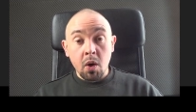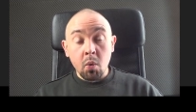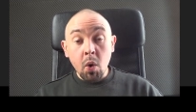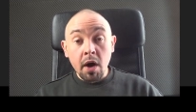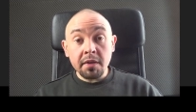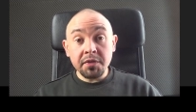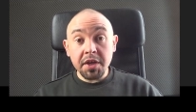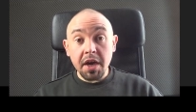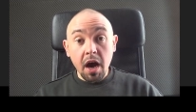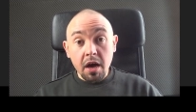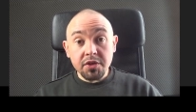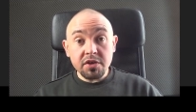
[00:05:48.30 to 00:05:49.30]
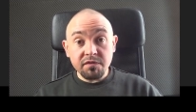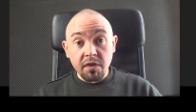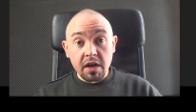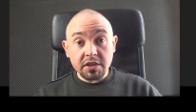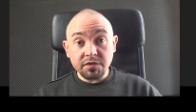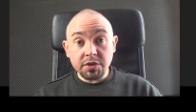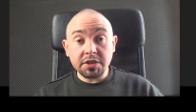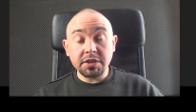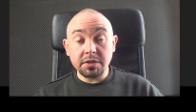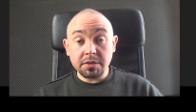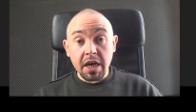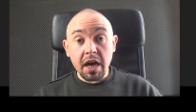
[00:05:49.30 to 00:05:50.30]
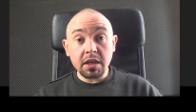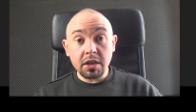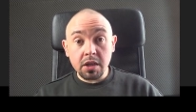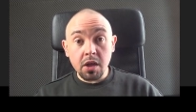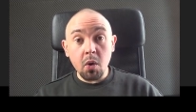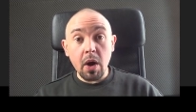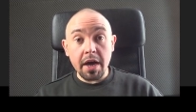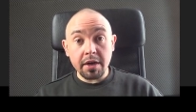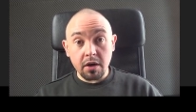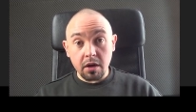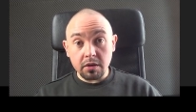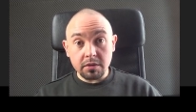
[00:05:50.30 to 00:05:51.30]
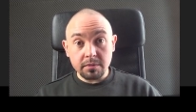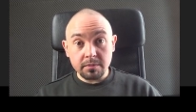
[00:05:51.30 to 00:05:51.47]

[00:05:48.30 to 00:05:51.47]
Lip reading: while the other phosphors do not glow at all.